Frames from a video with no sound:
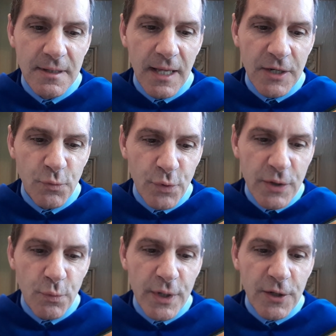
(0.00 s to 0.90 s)
and we
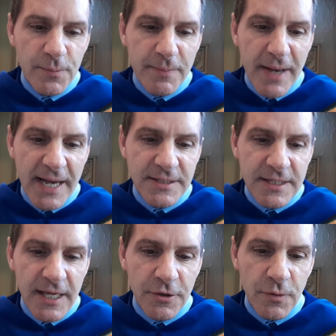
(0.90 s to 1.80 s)
will be back
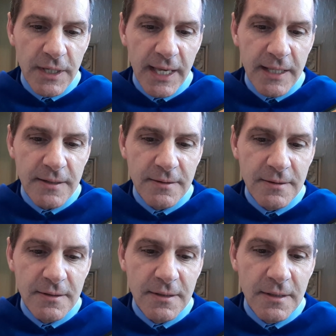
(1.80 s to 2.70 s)
together again.
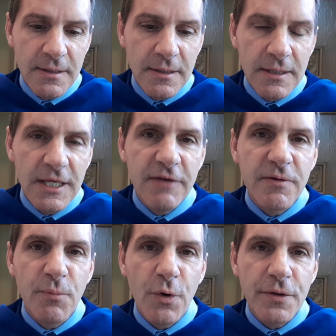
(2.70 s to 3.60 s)
Even
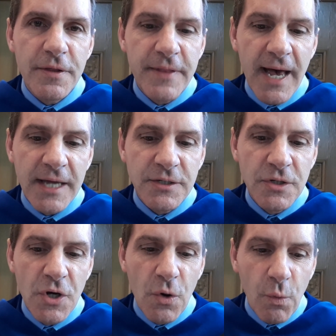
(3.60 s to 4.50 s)
more than that,
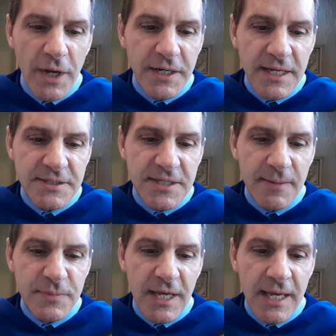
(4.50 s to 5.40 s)
one day,
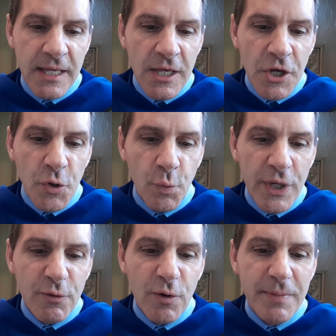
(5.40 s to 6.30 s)
someday,
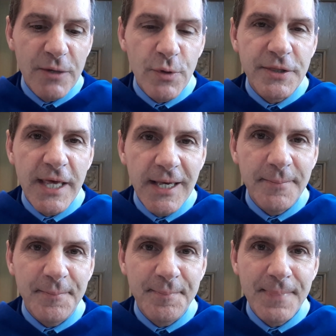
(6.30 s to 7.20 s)
we will be with
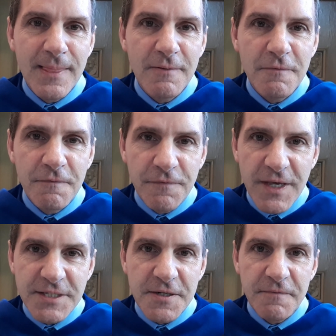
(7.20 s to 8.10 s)
him,
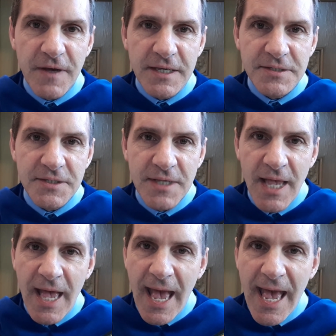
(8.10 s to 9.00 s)
face to face,
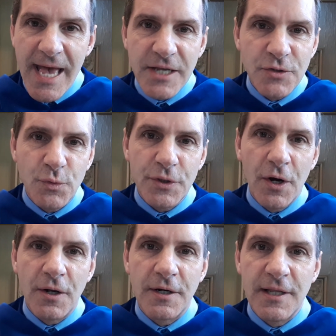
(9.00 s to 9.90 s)
and with
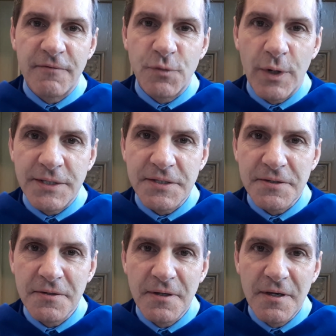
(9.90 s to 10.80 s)
all our loved
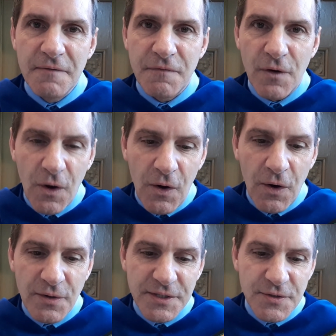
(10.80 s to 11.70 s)
ones, for
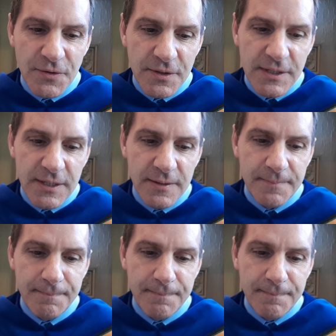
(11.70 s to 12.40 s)
all eternity.